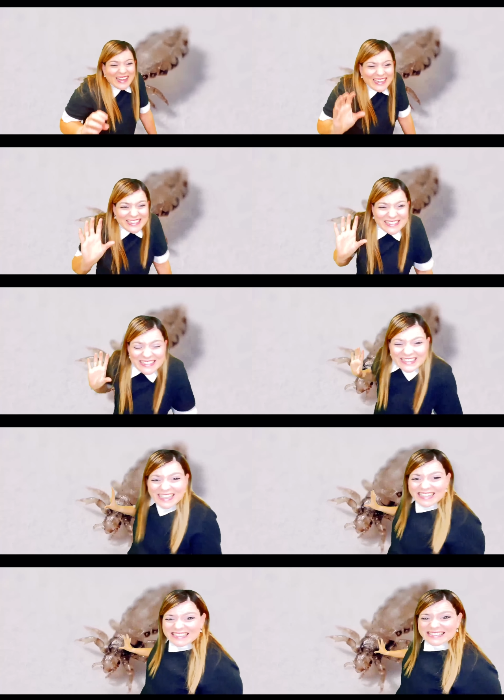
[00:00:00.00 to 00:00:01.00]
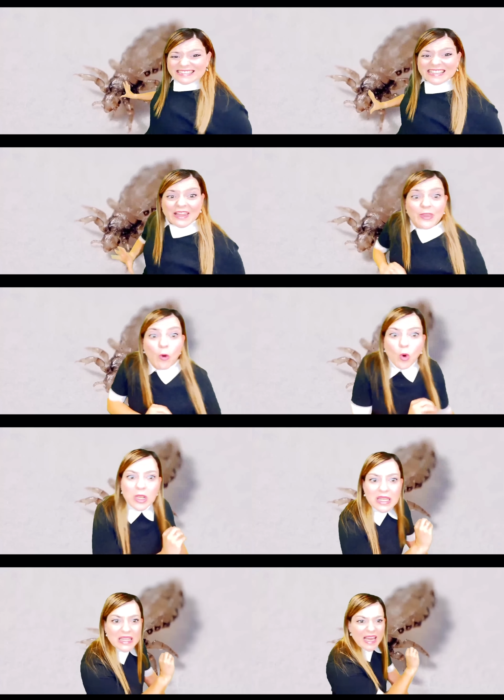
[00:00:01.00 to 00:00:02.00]
And lice, there were
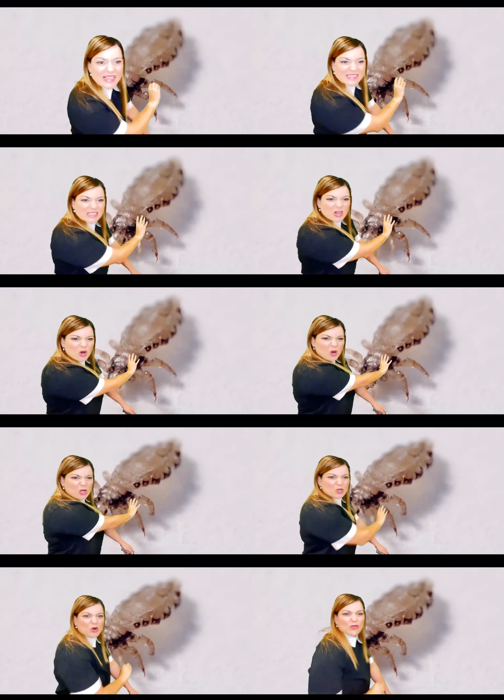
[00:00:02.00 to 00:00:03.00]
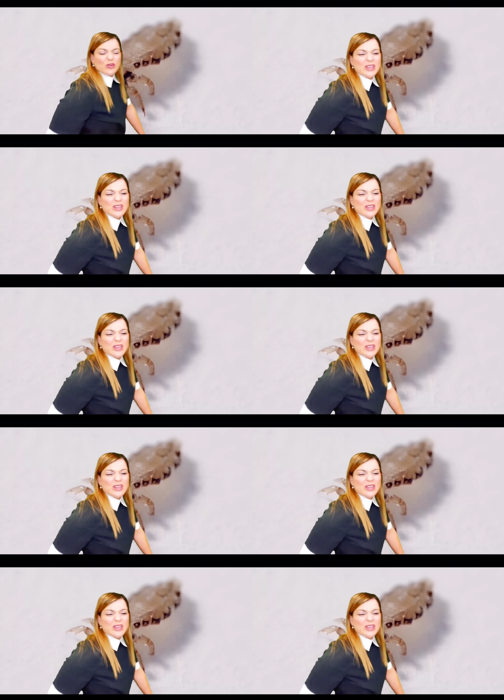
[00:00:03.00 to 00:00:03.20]
lice all over